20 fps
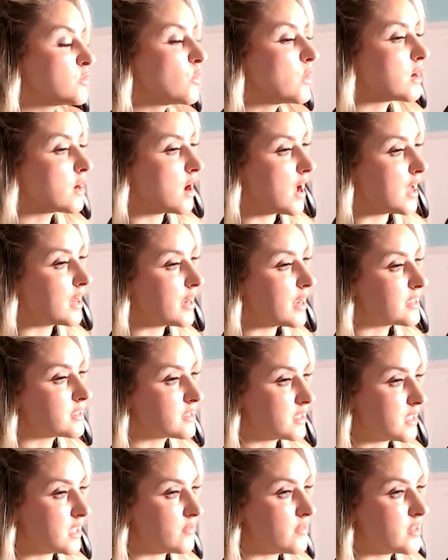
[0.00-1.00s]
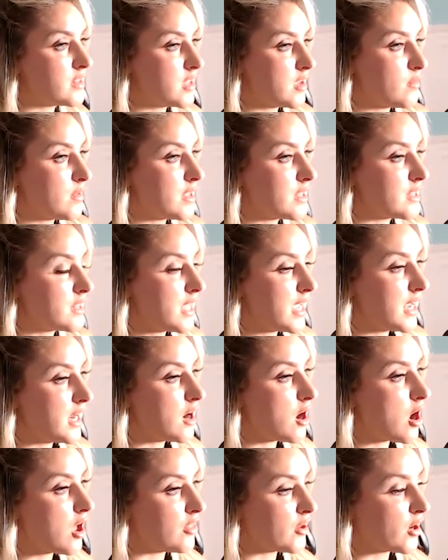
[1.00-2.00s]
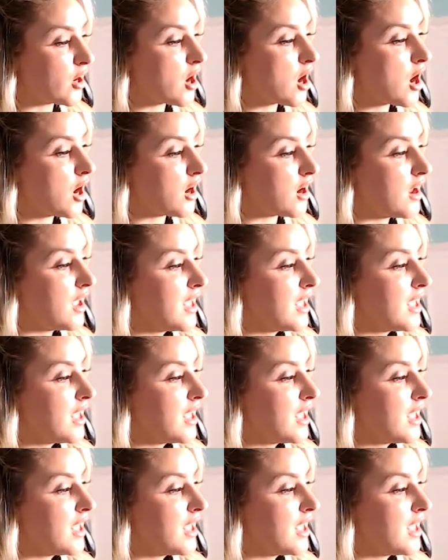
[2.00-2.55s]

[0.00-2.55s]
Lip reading: what God has given them and laid on their heart.